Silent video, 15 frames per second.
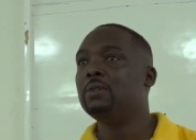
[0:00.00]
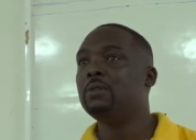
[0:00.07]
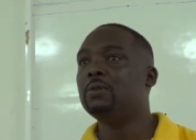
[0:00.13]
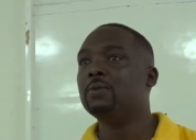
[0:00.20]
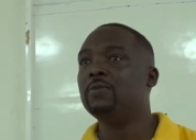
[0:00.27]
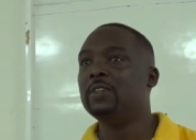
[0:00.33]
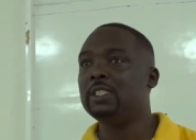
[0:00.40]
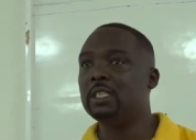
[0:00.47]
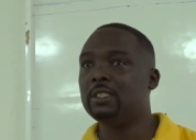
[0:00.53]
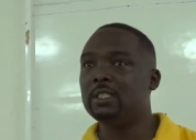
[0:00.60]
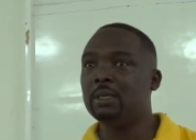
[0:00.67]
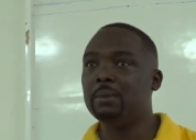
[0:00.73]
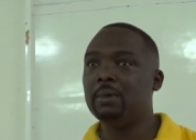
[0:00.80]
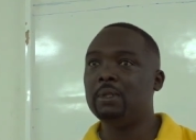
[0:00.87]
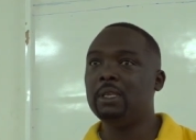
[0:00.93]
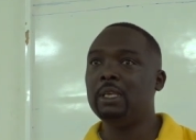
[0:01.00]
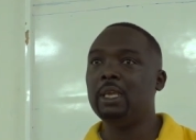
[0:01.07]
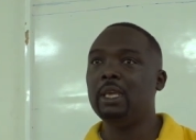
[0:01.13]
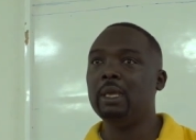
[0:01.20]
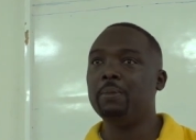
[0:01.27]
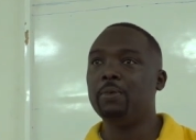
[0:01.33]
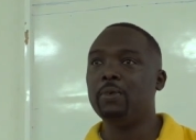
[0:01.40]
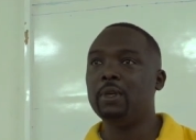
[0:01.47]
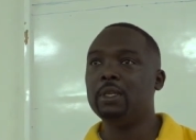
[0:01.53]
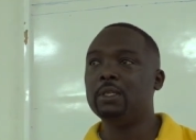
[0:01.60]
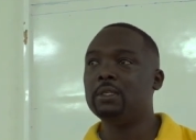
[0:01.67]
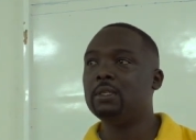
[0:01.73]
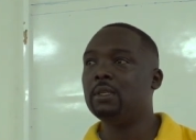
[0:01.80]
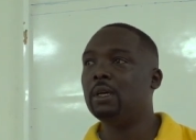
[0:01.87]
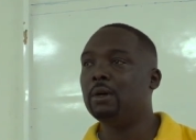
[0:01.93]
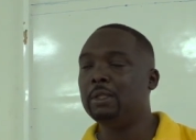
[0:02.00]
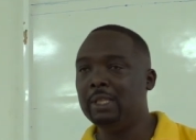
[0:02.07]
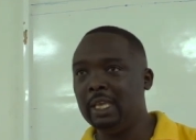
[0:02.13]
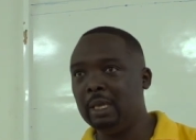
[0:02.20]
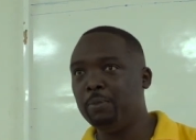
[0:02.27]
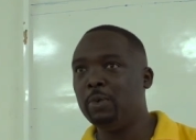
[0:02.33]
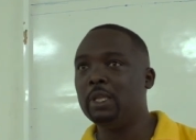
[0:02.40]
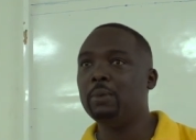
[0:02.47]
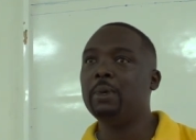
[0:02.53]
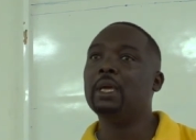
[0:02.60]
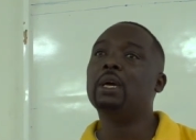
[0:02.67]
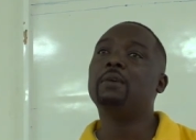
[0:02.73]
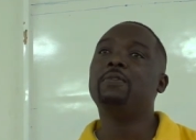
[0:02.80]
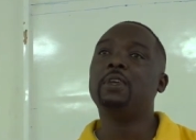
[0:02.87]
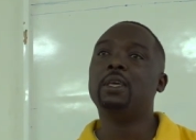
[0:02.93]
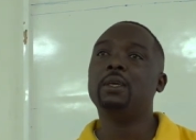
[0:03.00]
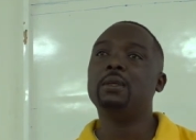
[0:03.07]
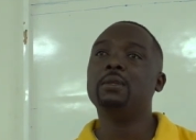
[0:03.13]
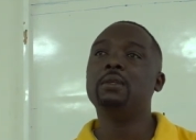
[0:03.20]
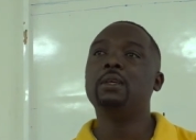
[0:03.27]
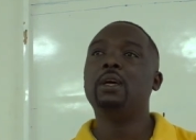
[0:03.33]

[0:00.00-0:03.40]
to visit some of the apiaries, uh, the apiary that we have here,